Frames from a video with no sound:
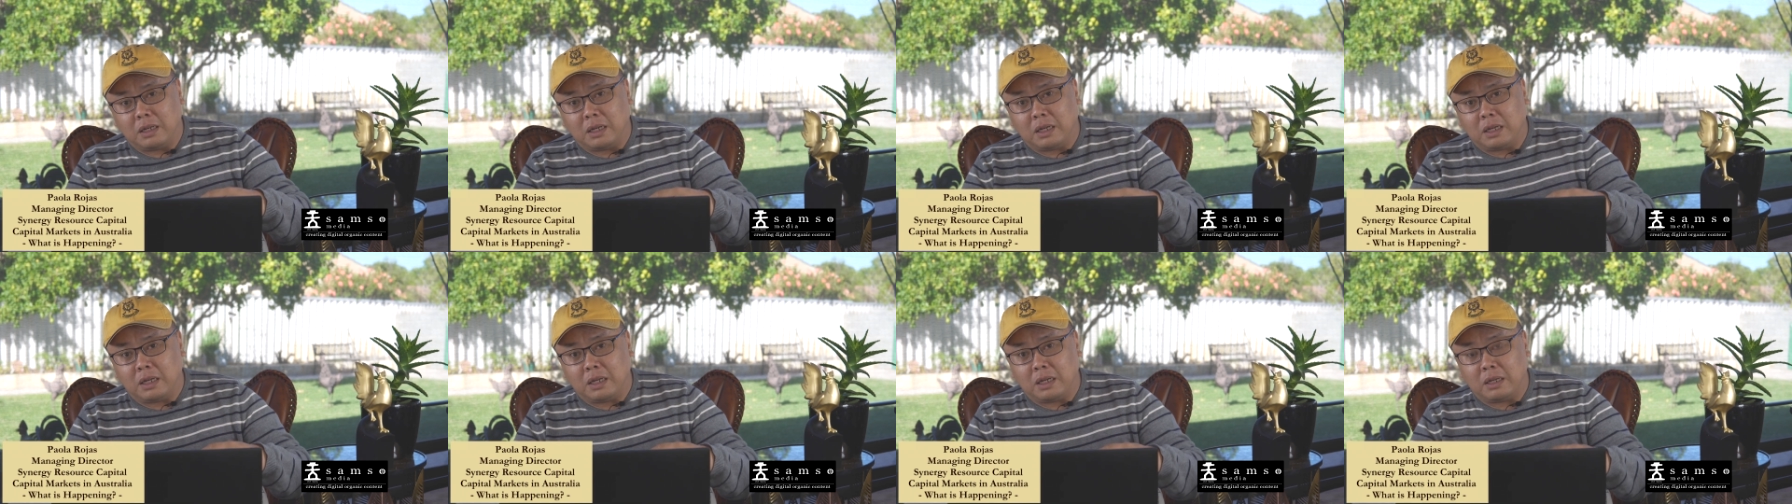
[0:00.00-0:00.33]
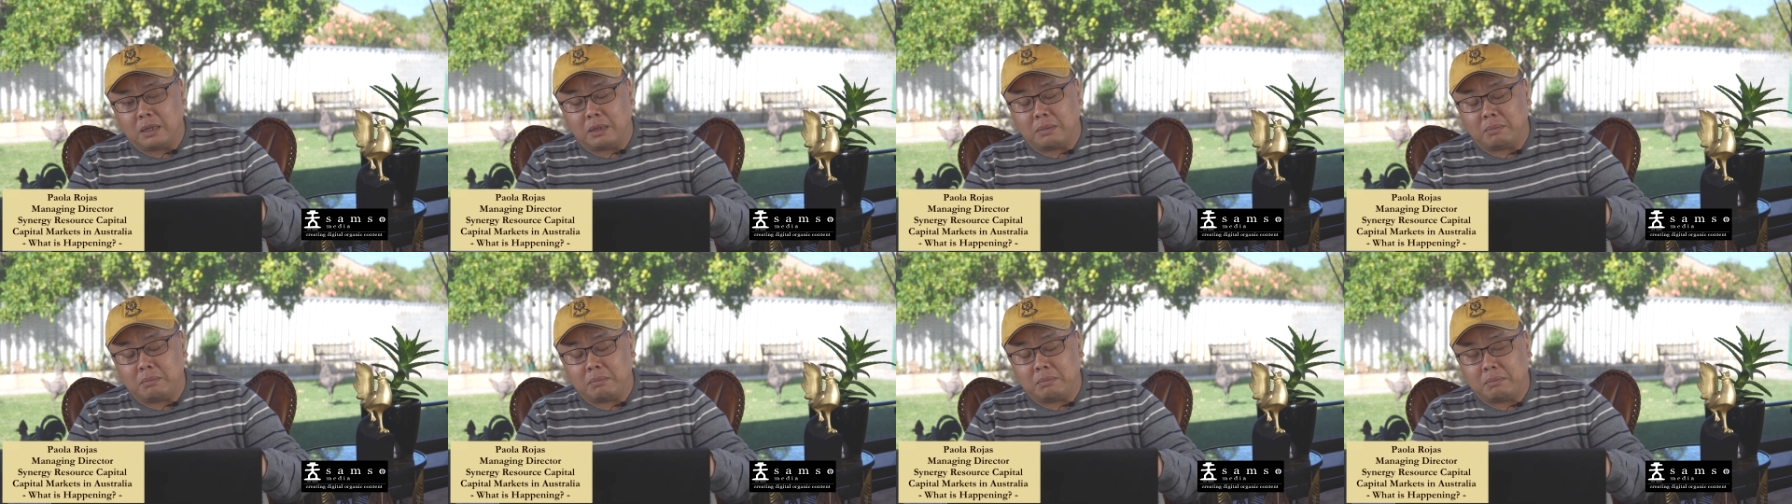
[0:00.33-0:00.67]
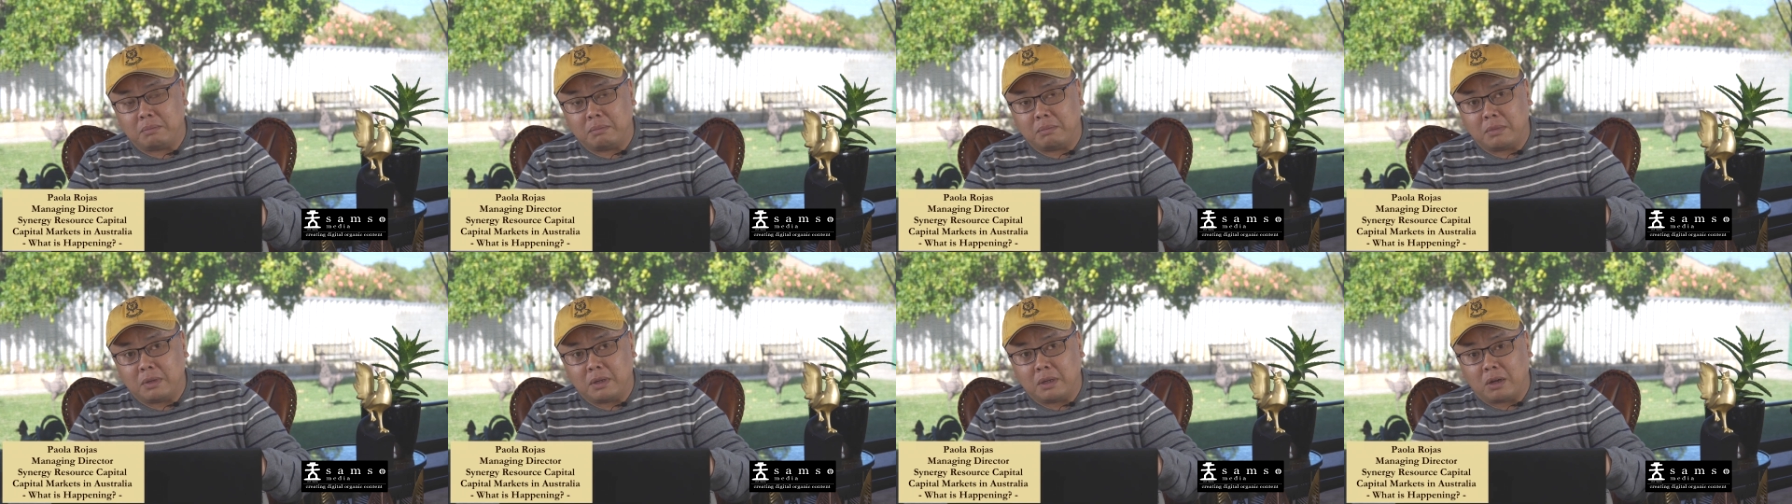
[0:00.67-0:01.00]

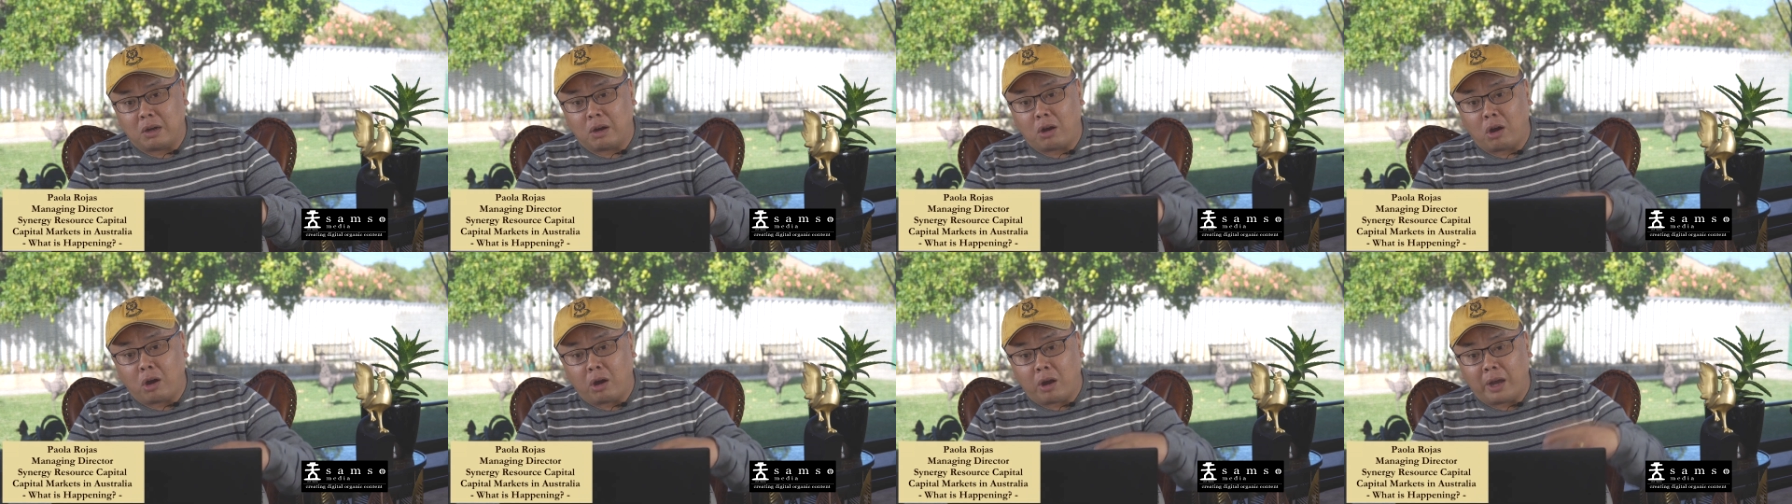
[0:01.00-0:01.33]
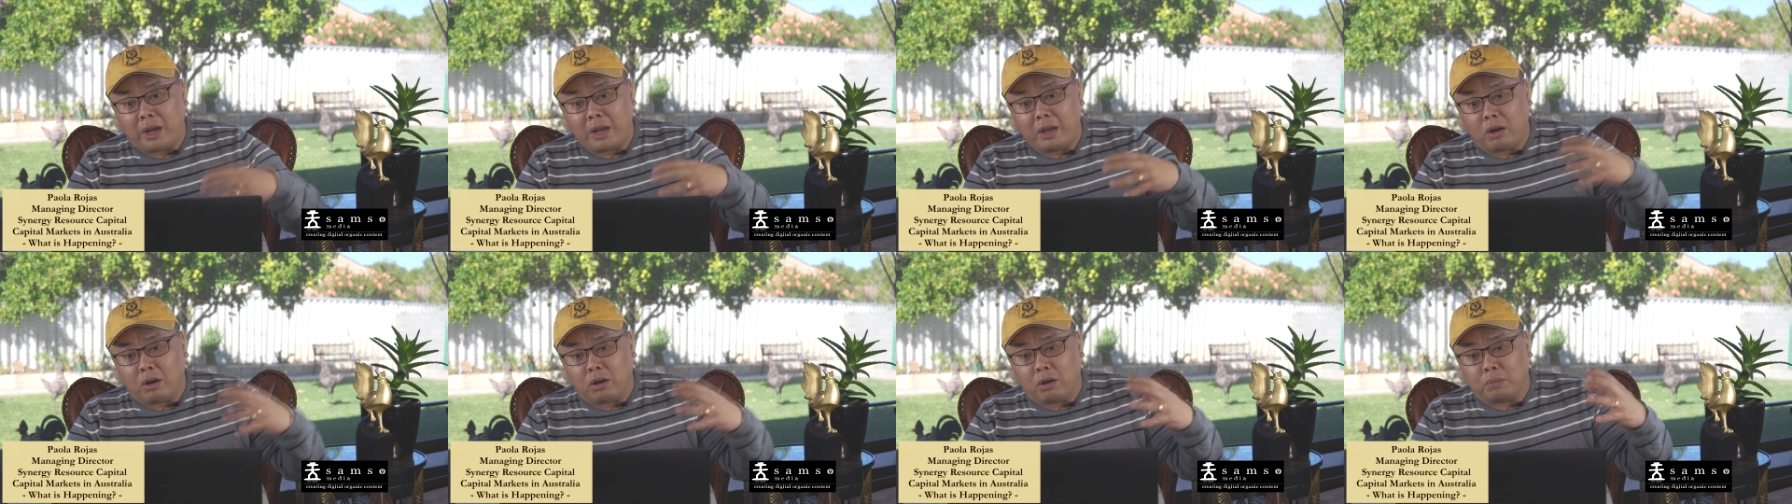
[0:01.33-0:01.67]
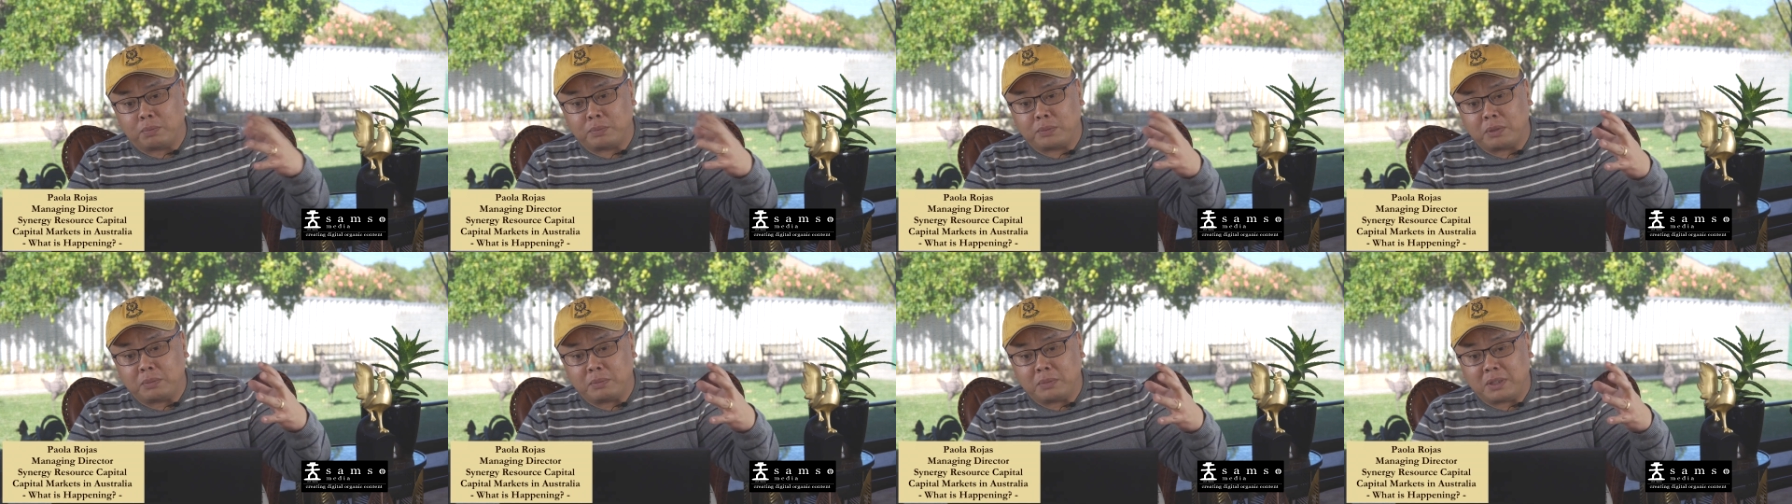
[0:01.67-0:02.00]
higher
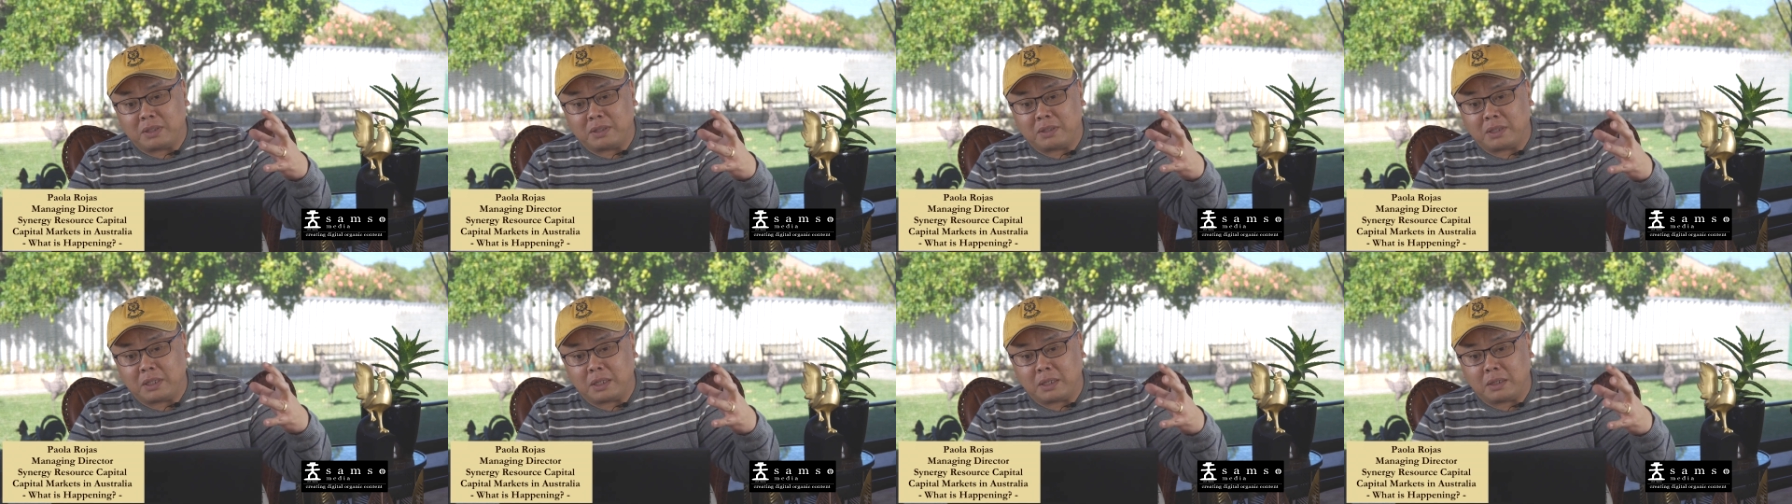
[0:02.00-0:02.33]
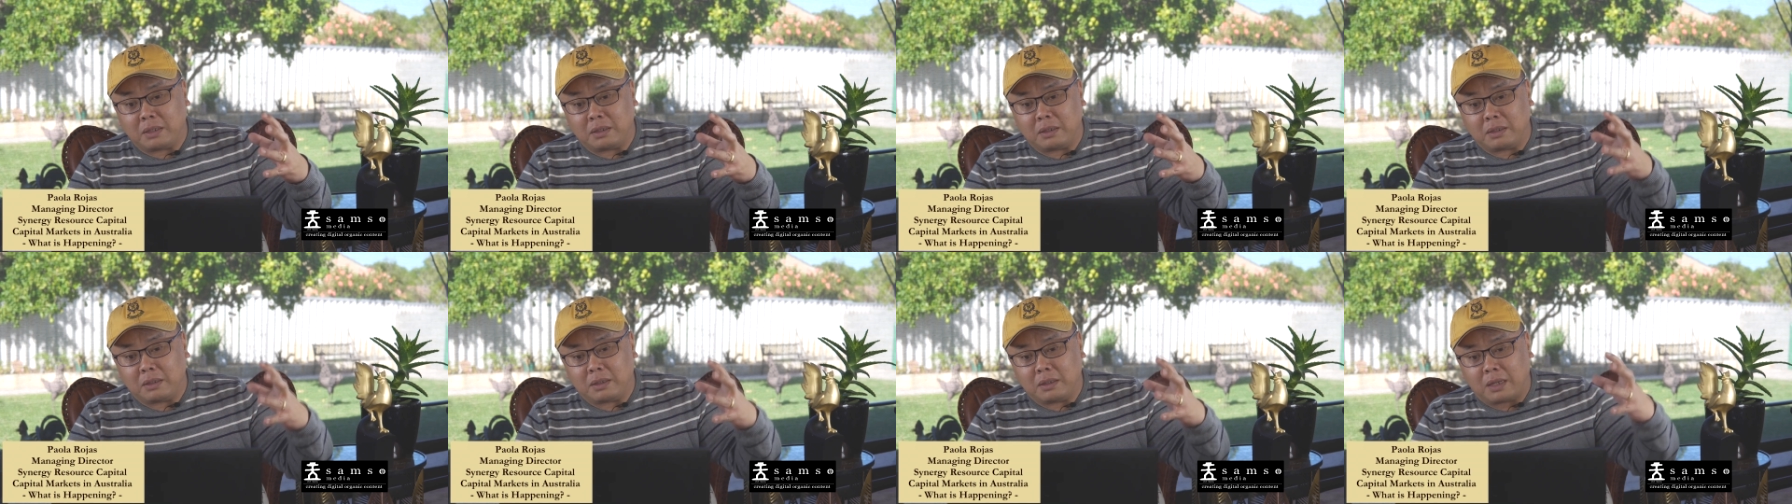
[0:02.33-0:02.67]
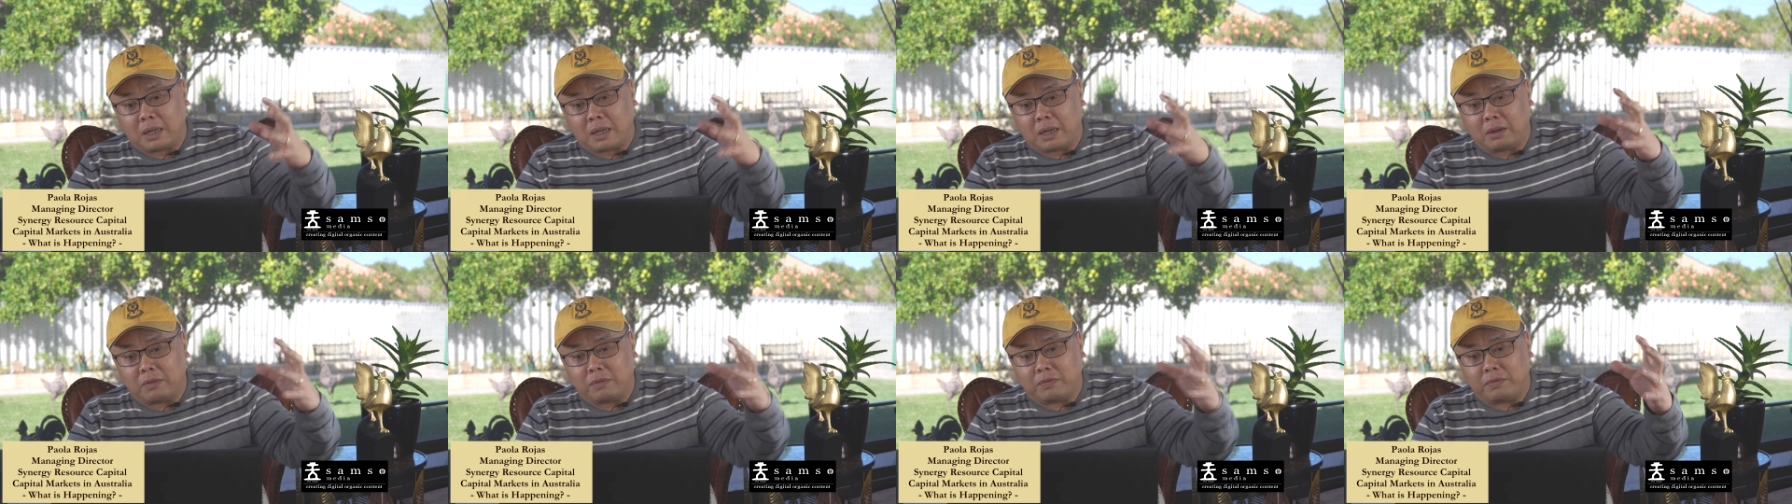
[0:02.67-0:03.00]
optimistic
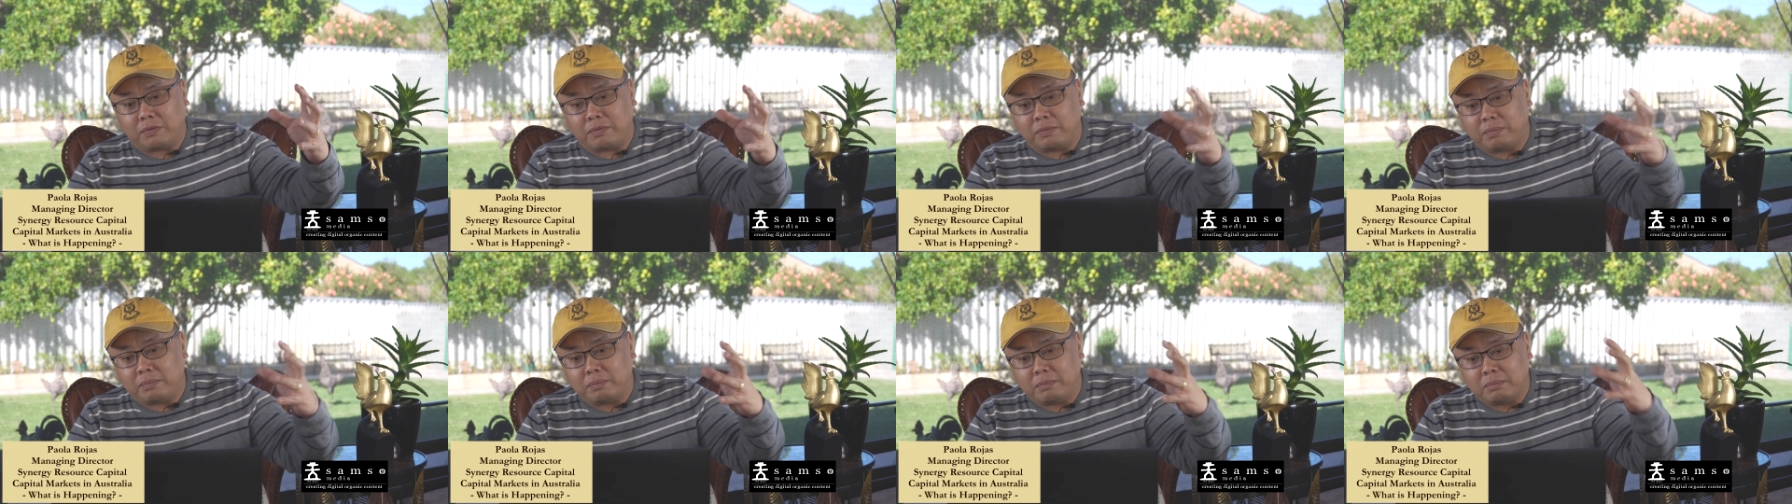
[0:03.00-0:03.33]
kind of